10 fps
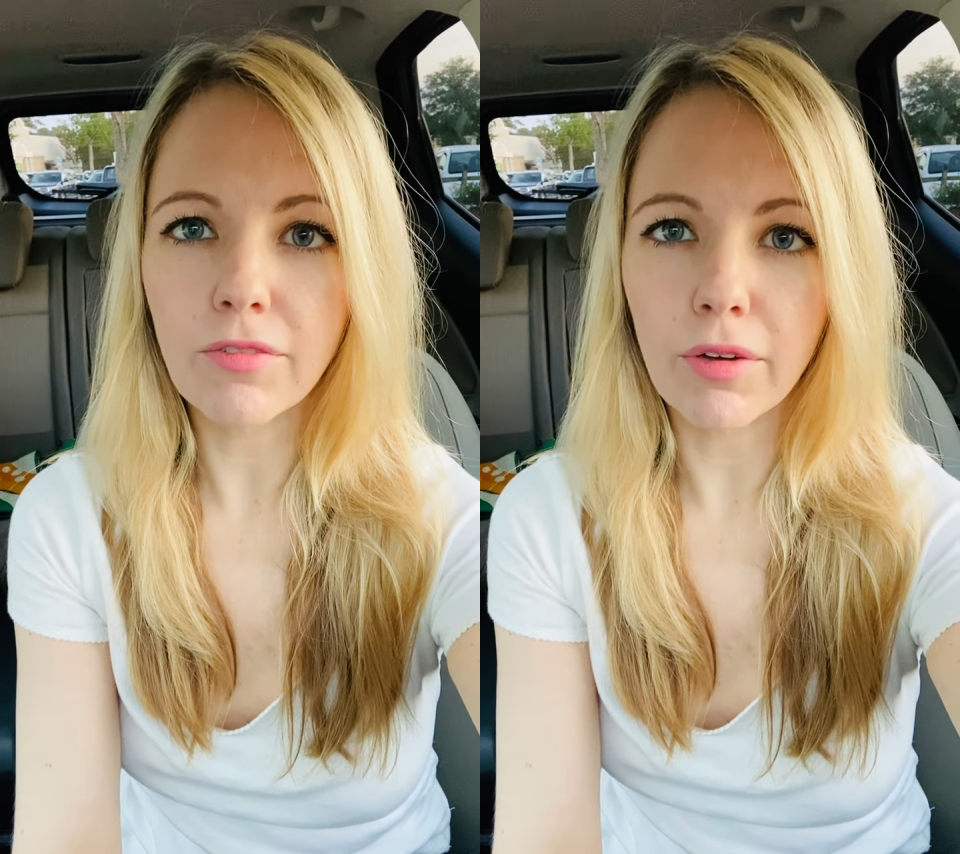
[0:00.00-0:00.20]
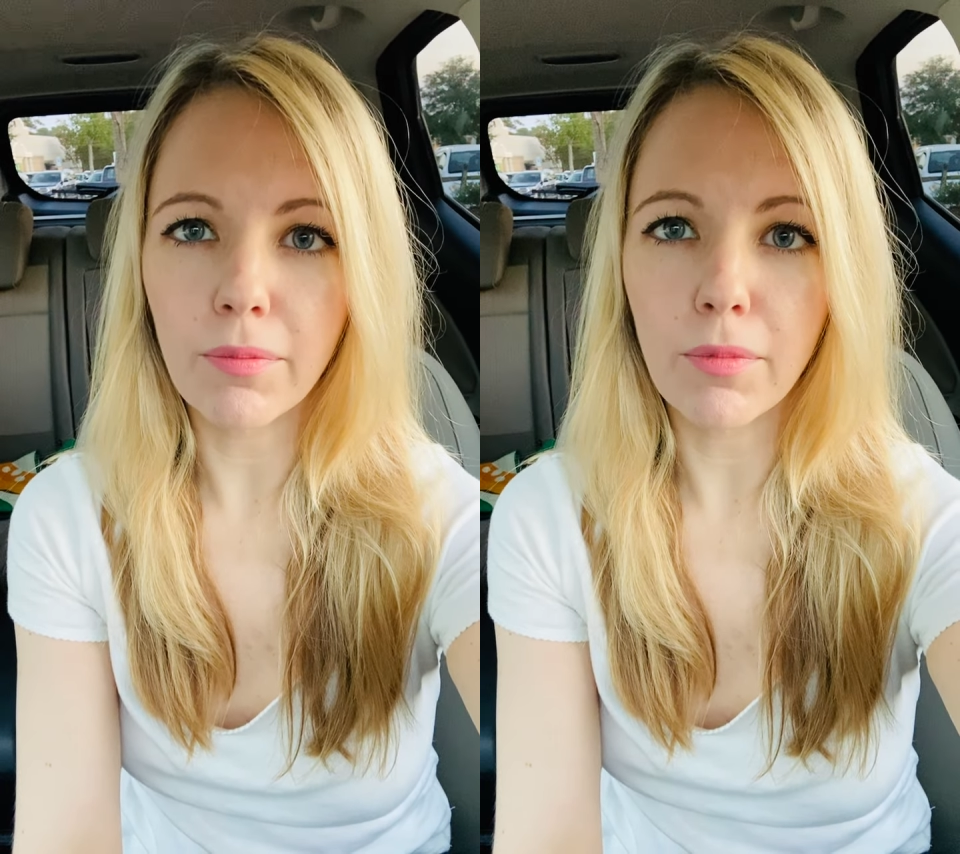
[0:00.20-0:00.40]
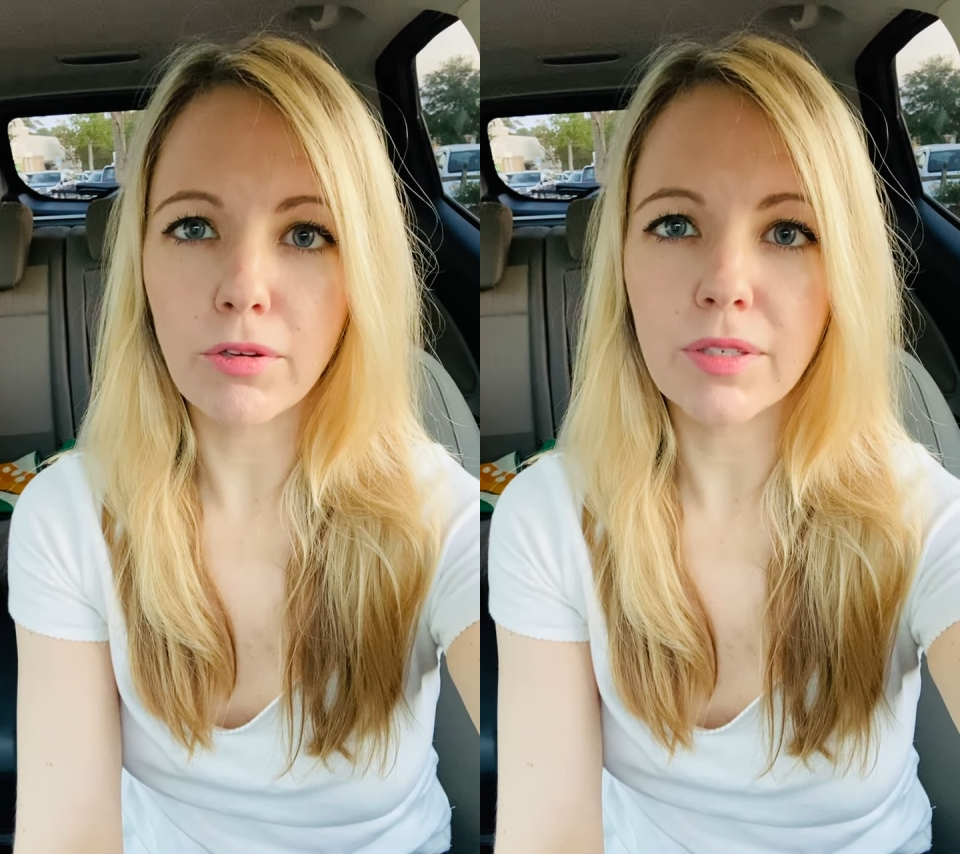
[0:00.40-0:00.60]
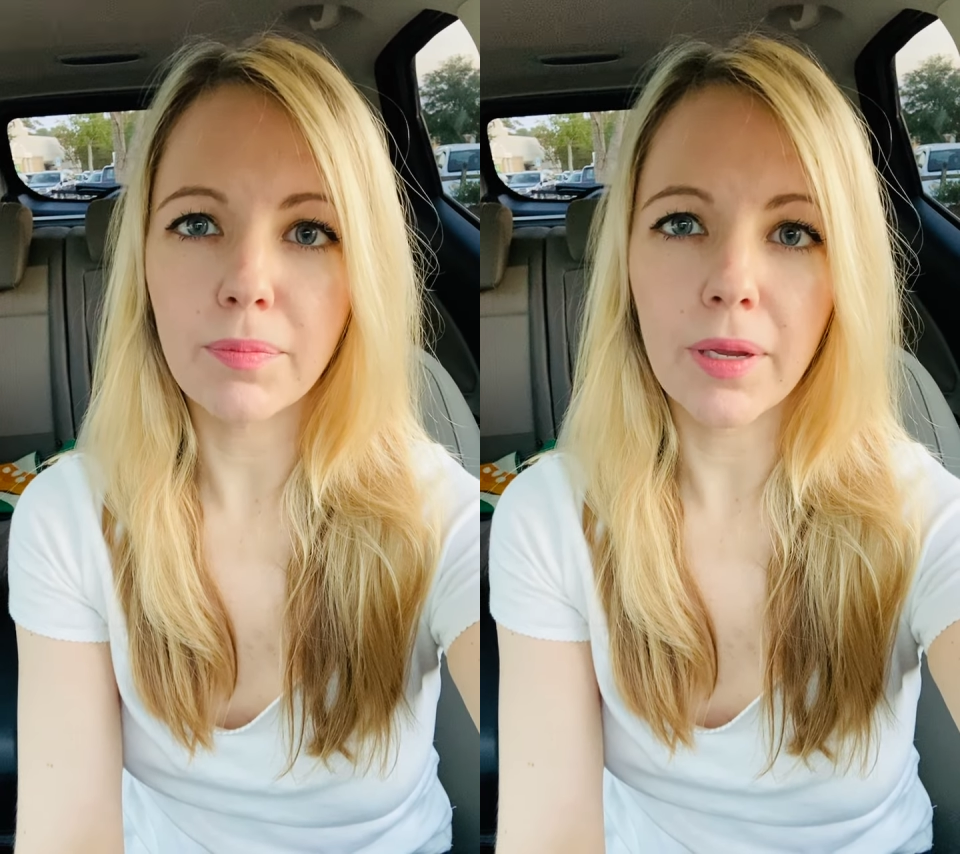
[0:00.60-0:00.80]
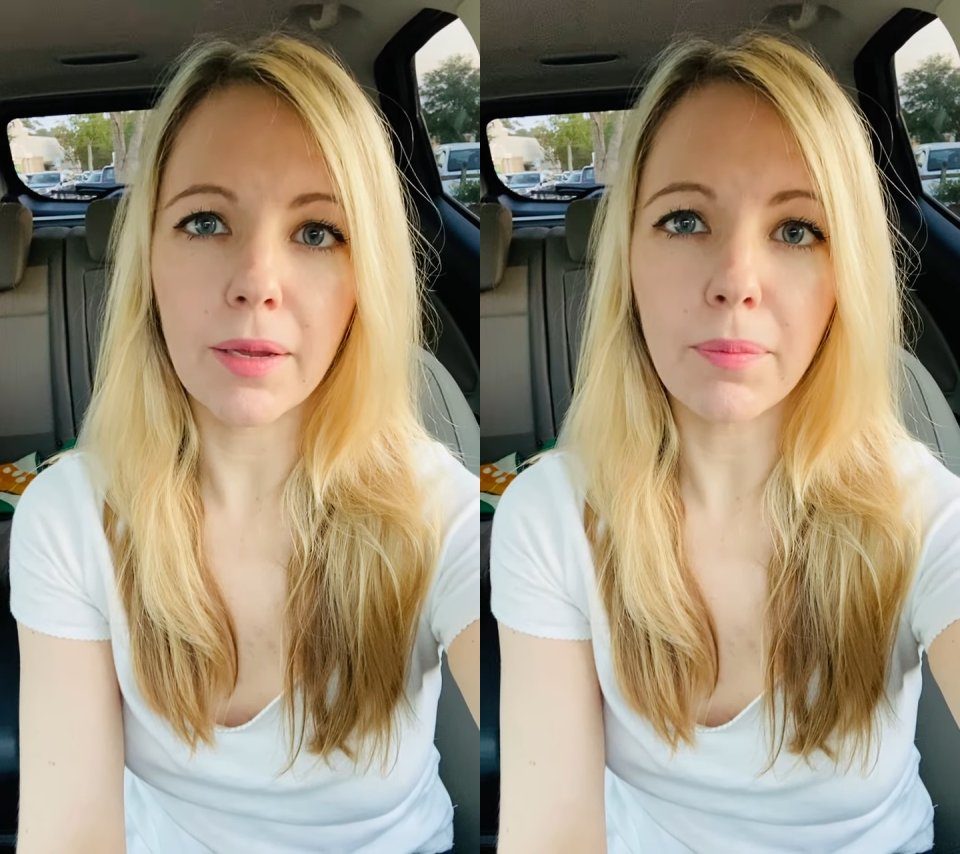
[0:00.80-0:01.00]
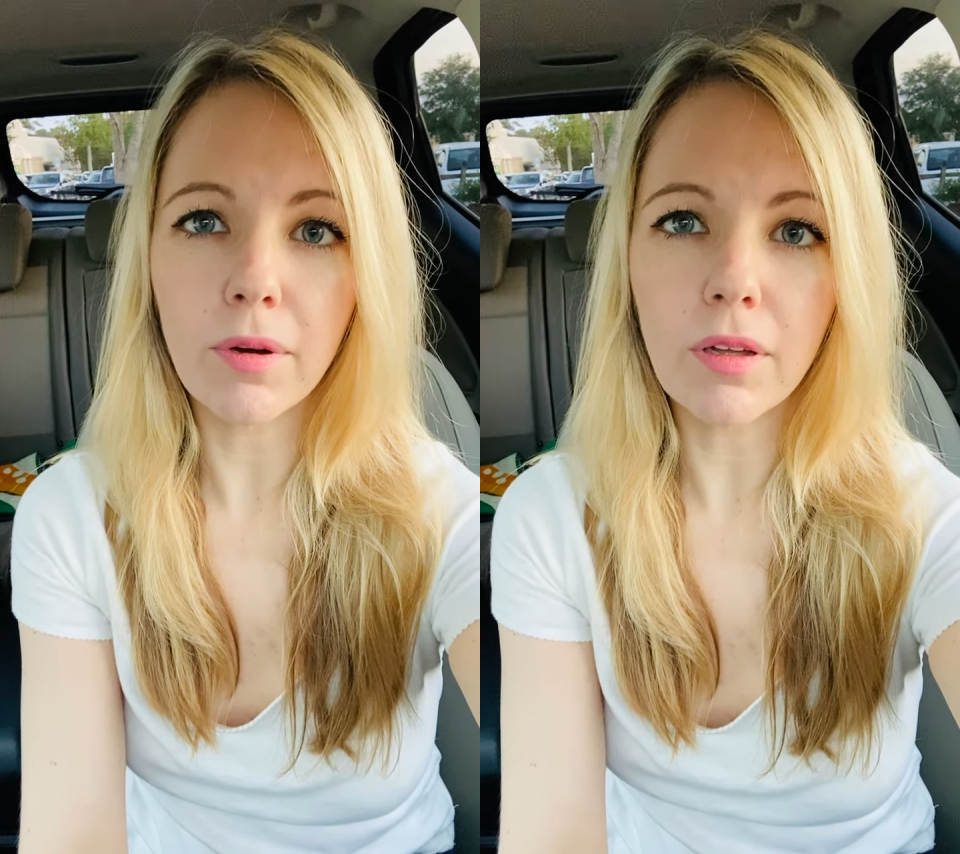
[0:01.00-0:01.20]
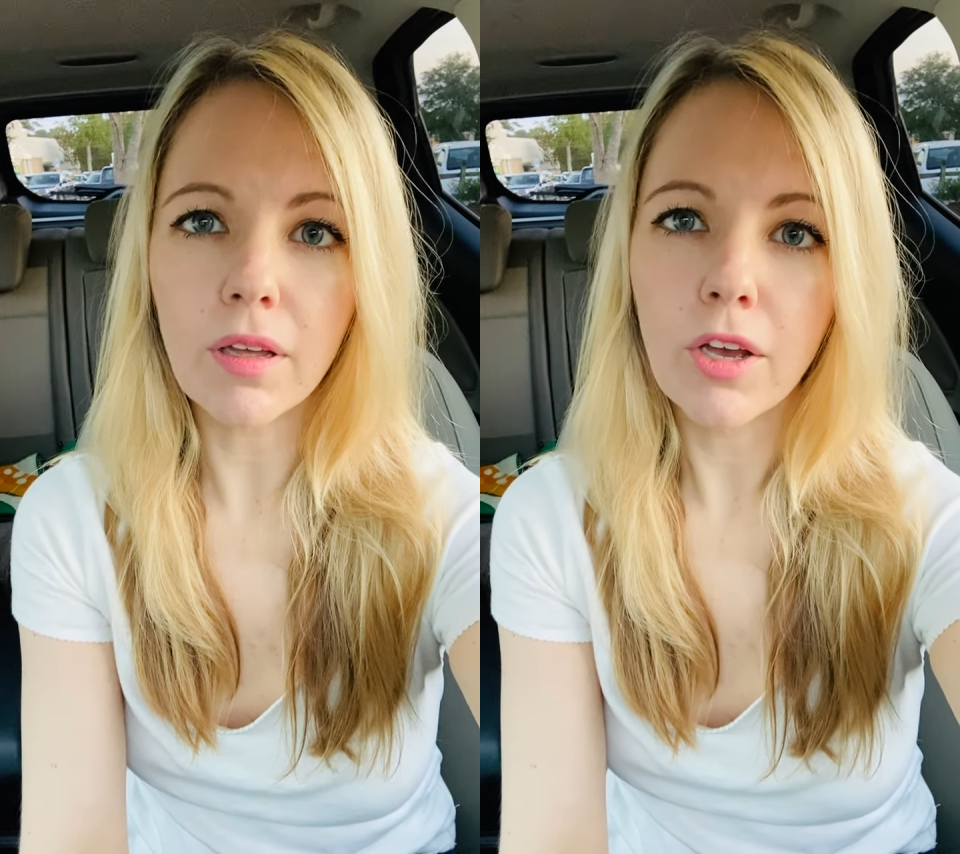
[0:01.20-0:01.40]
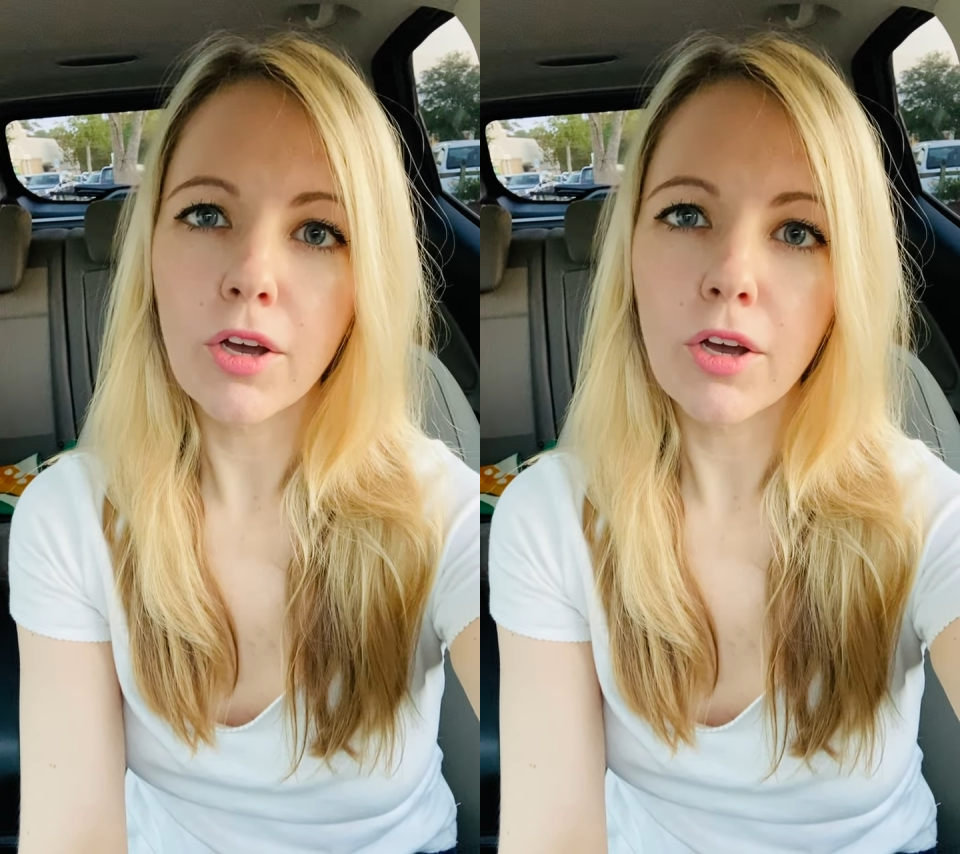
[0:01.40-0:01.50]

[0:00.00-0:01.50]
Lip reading: with most people,